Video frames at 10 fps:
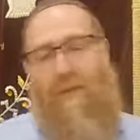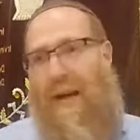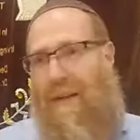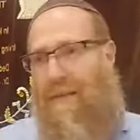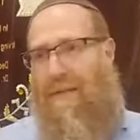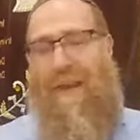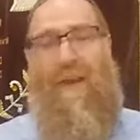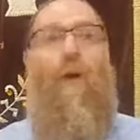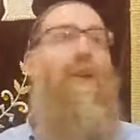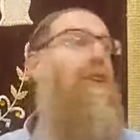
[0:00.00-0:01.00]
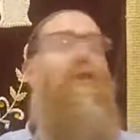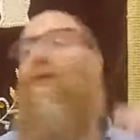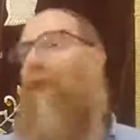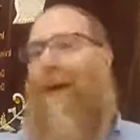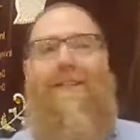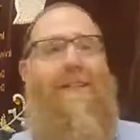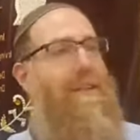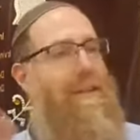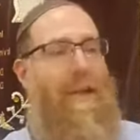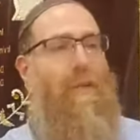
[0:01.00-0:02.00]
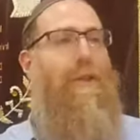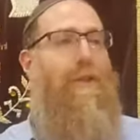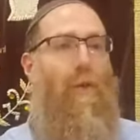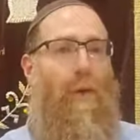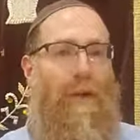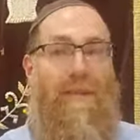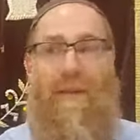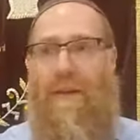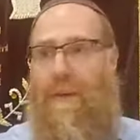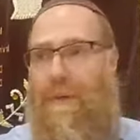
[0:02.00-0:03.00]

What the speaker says: not say, oh, it's too fancy. Nothing's too fancy.